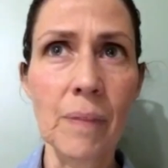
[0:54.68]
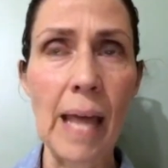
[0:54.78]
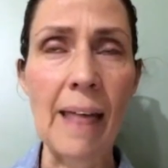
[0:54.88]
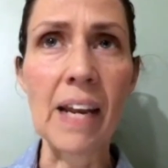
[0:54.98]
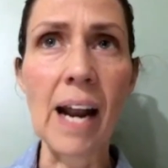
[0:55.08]

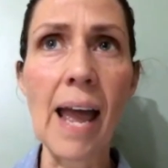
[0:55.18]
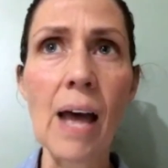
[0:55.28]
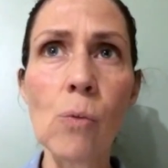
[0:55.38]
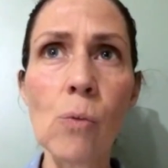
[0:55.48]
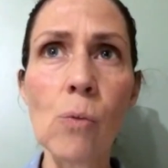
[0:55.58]
And then I
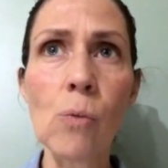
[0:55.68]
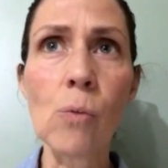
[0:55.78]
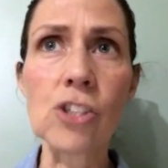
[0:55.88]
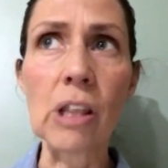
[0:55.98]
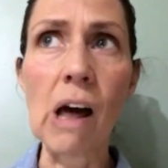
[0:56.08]
had one in
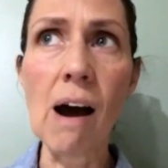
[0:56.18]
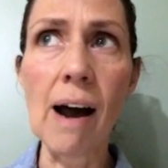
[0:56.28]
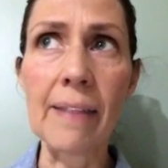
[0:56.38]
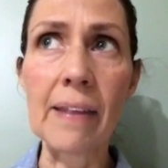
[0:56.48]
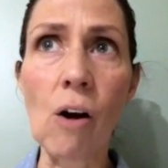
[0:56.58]

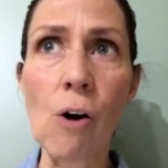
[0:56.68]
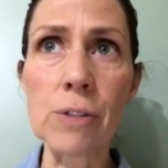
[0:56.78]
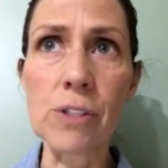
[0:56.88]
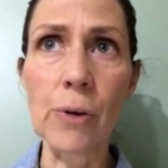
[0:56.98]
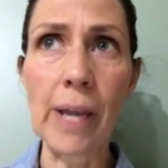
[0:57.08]
July that
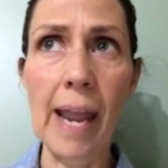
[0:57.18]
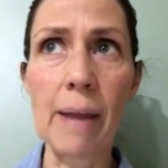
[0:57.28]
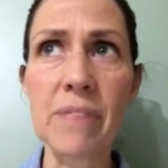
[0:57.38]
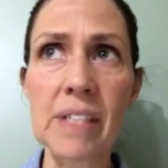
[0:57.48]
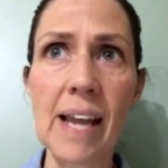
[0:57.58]
also came
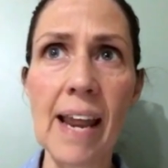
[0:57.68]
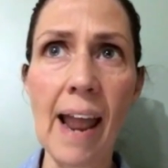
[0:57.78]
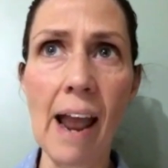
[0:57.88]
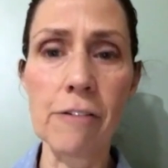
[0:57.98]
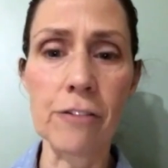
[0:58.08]
the day
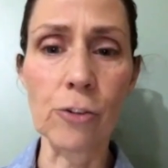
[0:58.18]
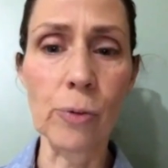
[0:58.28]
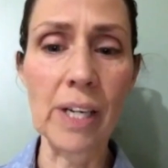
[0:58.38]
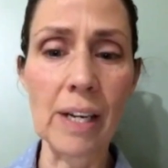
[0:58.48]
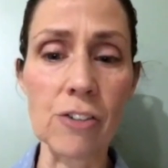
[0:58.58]
after
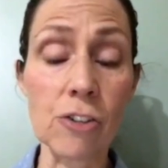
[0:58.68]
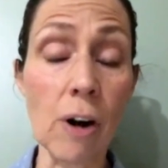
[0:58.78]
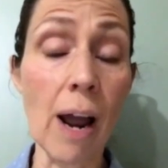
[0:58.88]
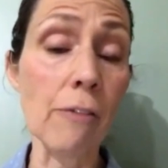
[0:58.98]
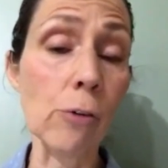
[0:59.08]
we had
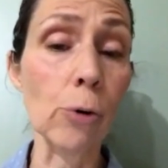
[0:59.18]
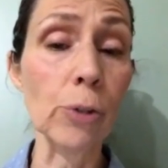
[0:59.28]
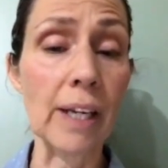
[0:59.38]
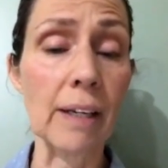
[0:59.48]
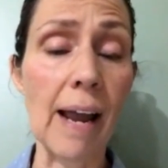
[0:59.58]
traveled
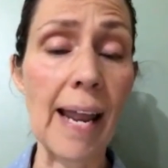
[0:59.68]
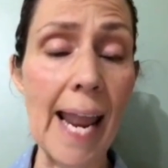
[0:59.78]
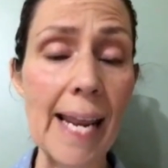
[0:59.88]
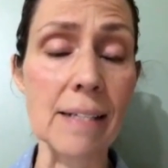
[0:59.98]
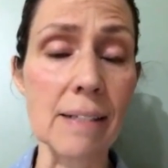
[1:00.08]
and I
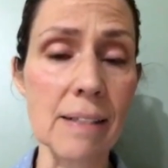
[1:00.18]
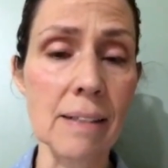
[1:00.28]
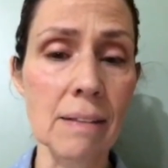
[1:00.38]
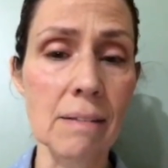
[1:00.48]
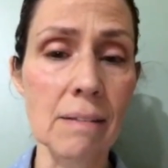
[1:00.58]
ate
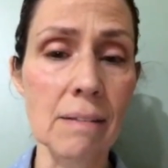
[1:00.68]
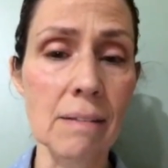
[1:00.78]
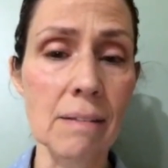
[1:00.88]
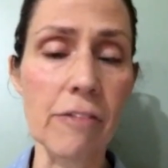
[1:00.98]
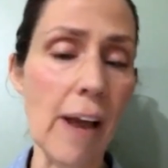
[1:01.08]
at
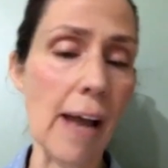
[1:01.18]
a fast